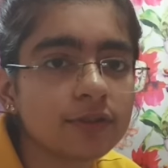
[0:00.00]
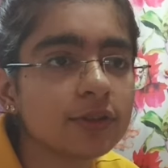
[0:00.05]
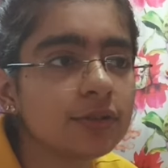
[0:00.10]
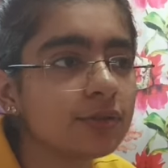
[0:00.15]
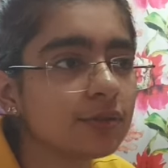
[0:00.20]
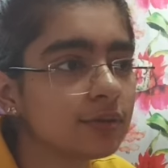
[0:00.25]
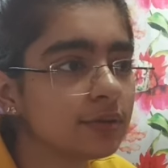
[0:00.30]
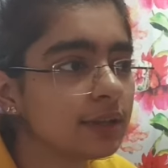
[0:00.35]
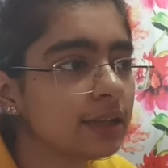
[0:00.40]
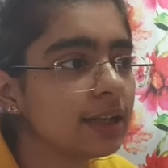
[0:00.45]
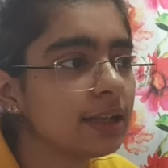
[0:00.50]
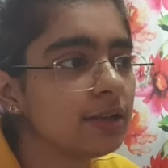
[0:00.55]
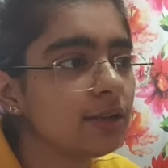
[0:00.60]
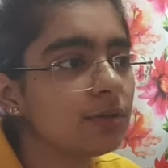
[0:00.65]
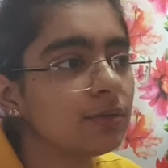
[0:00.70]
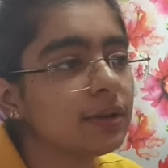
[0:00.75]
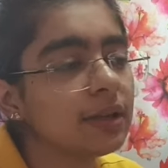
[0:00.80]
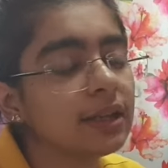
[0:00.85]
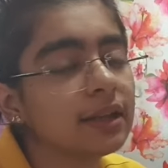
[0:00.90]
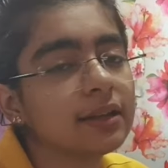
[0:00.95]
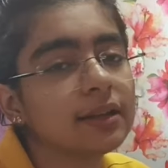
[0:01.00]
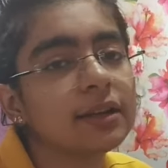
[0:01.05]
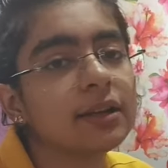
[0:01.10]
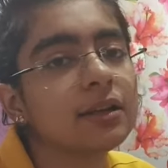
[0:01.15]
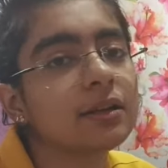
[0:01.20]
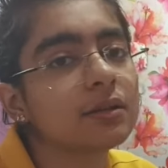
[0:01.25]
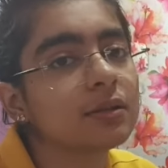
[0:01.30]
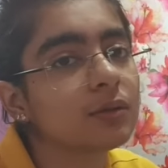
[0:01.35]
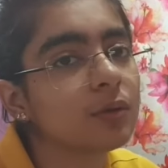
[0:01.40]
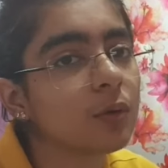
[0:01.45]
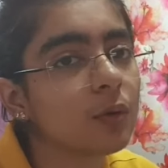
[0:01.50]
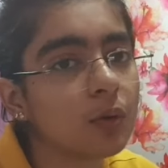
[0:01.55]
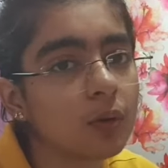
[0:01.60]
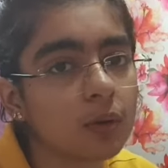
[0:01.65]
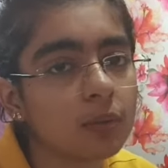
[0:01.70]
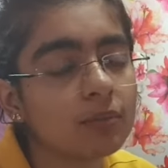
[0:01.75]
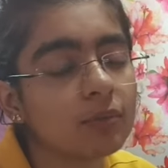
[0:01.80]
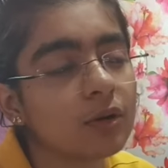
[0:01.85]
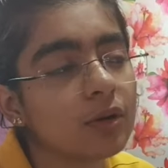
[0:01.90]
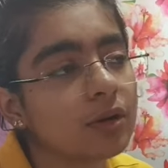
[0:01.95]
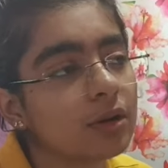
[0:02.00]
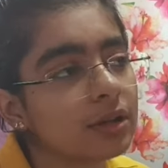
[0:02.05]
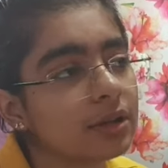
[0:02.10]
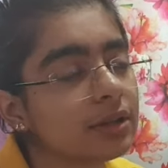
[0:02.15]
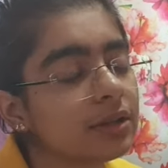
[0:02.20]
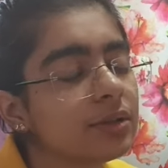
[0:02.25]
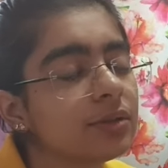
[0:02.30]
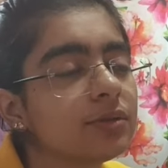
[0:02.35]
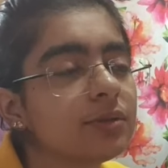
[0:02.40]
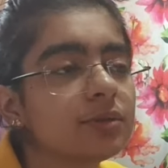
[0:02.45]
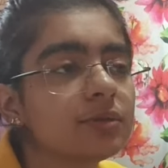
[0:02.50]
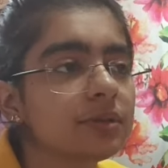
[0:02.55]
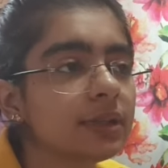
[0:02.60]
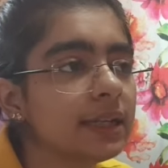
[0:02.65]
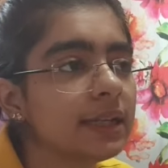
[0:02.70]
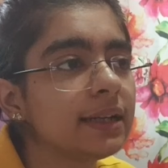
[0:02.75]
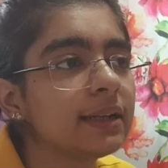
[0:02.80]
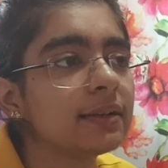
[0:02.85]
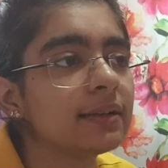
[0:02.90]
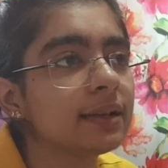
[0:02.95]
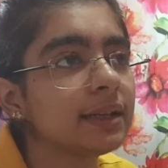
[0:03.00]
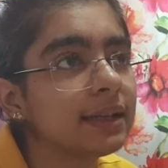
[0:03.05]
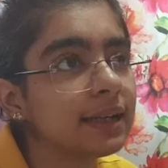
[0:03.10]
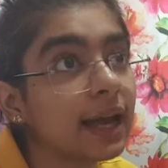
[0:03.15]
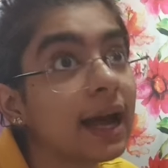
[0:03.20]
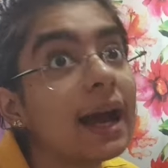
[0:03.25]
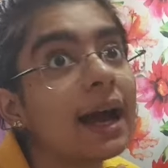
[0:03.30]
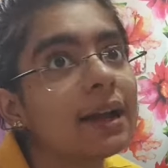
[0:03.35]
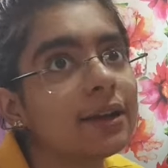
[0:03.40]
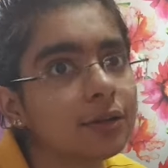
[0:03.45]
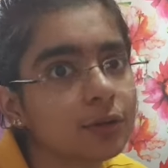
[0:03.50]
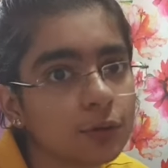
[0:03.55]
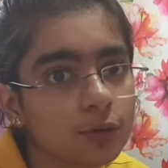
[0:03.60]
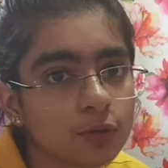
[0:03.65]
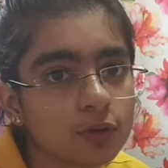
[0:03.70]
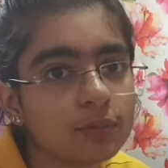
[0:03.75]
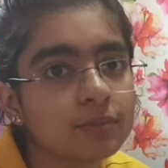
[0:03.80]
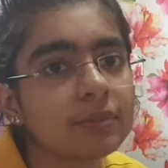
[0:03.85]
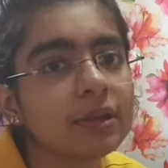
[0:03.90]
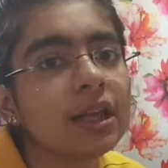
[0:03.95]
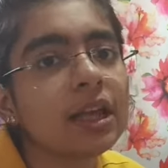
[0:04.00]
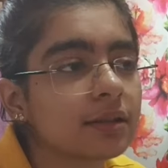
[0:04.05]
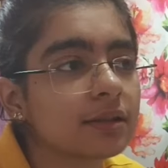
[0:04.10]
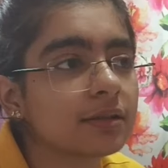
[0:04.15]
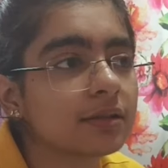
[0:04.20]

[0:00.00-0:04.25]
You don't need to take it home or you don't need it at home.